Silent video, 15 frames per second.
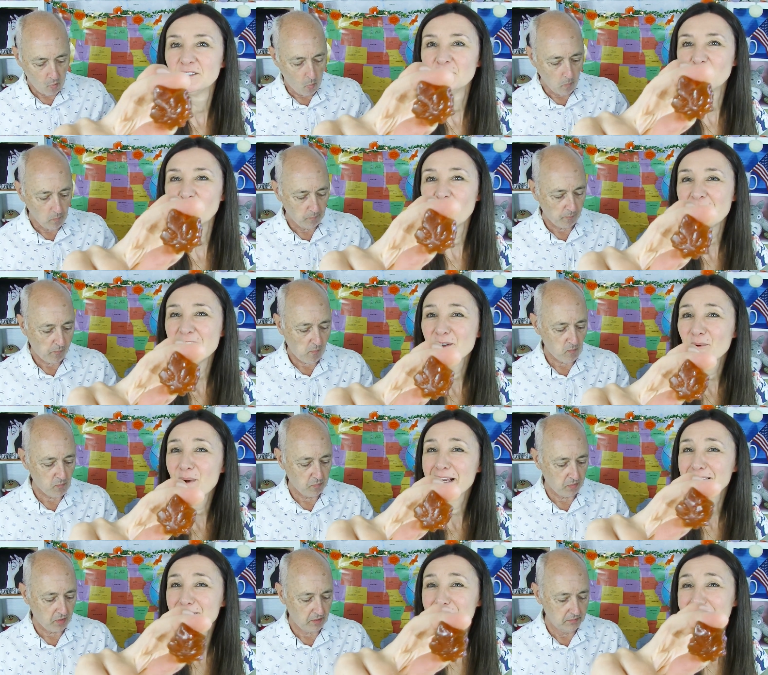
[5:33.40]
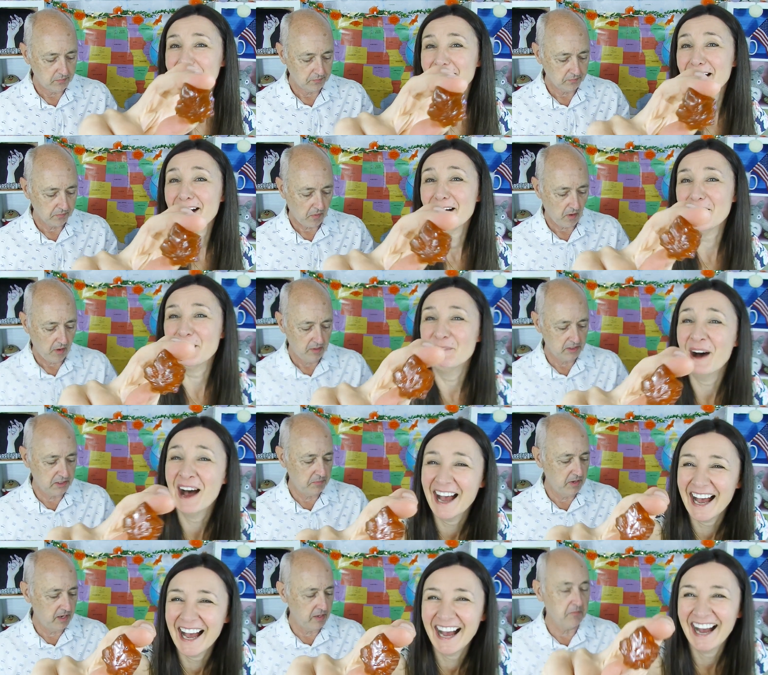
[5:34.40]
Speaker 1: Why are you whacking my arm?
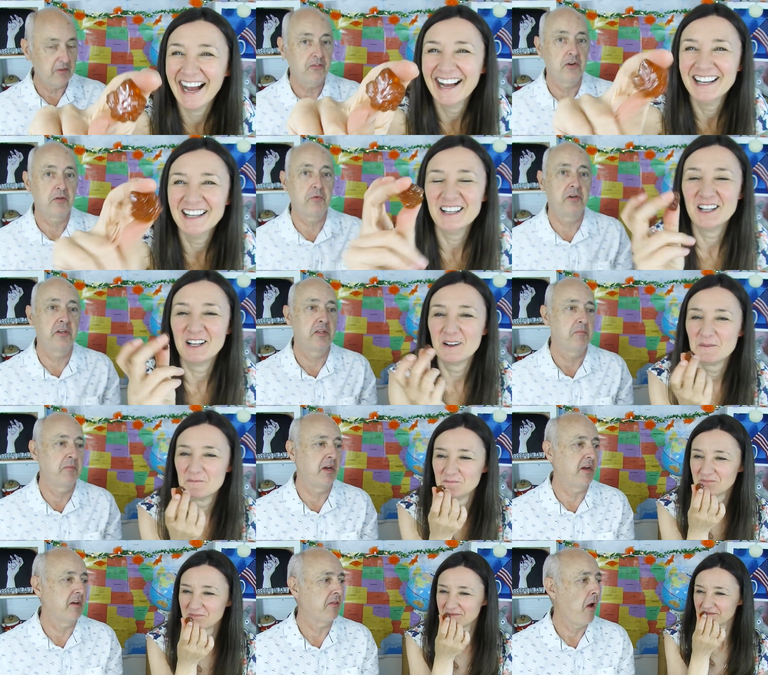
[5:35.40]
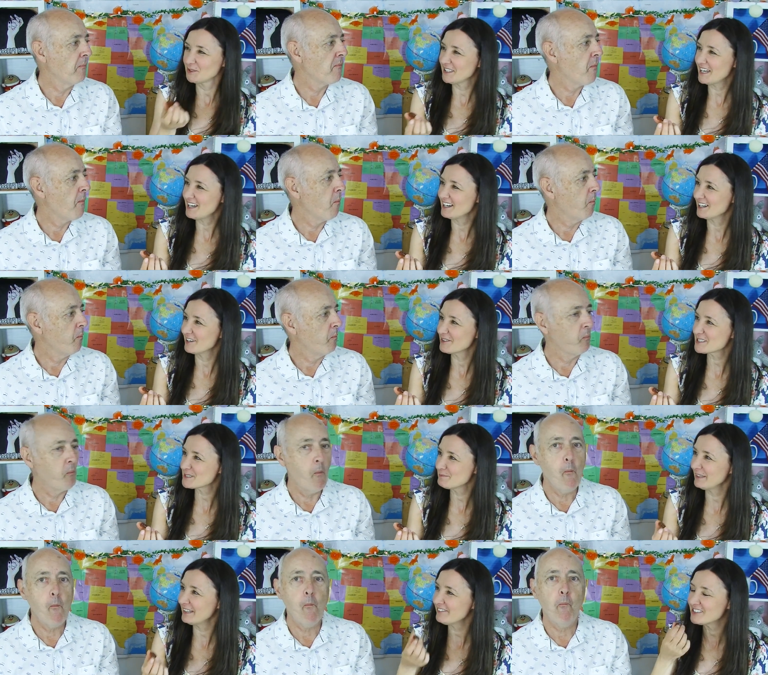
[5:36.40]
Speaker 2: Smell it before you put it in your mouth.
Speaker 1: Yeah, I always
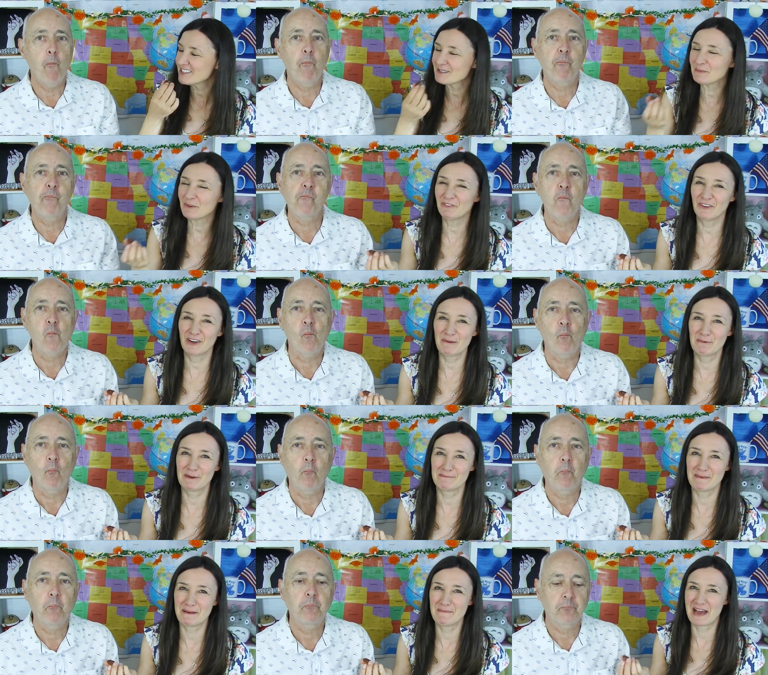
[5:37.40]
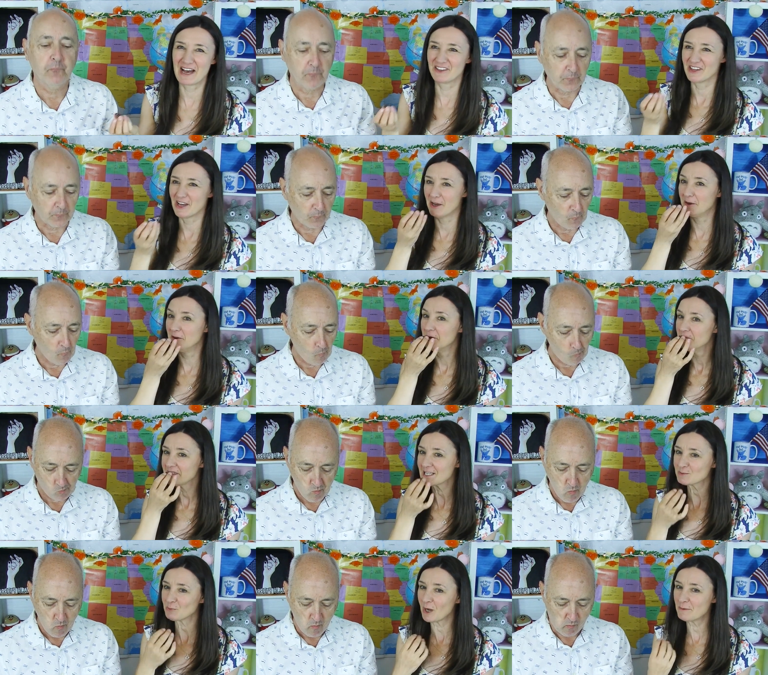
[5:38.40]
smell mm. everything before I put it in my mouth, though.
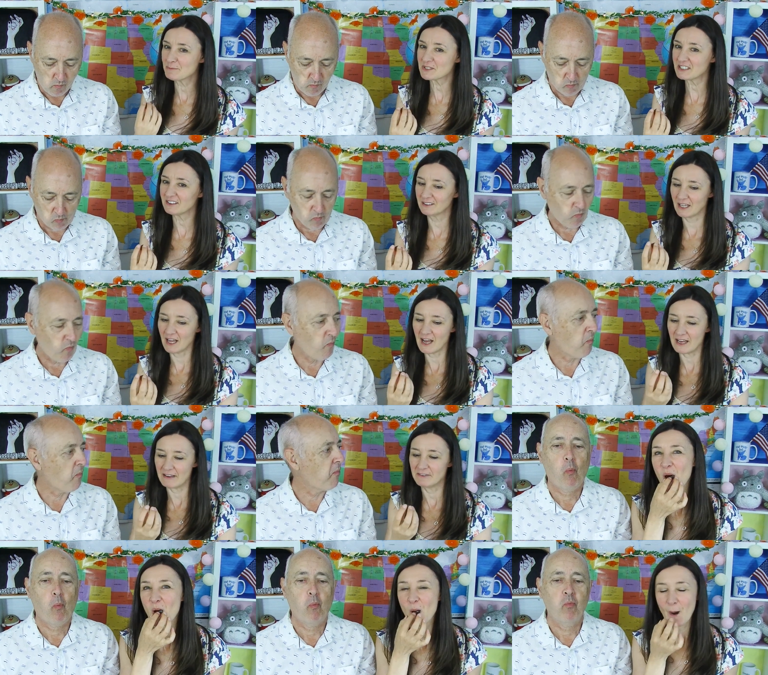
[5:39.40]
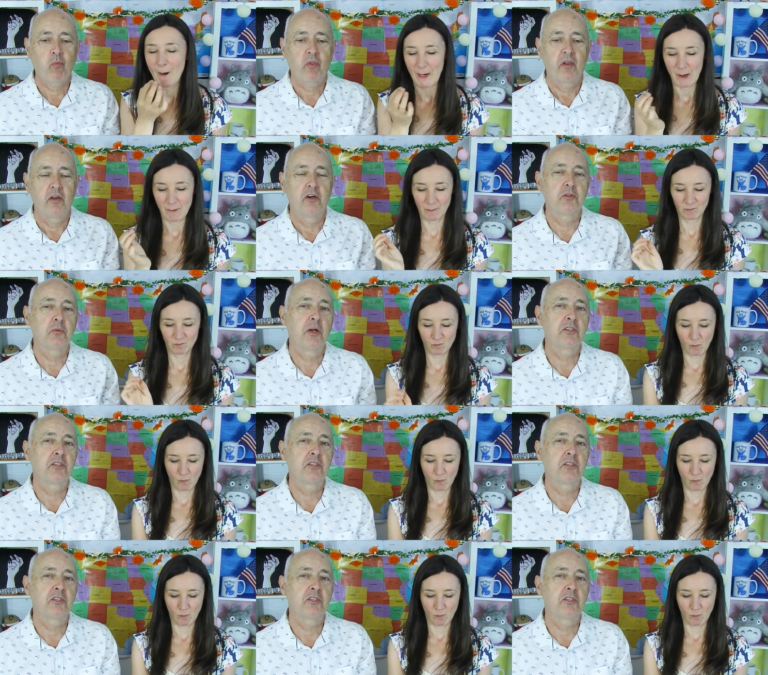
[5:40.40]
That's why I'm still alive.
Speaker 2: There was one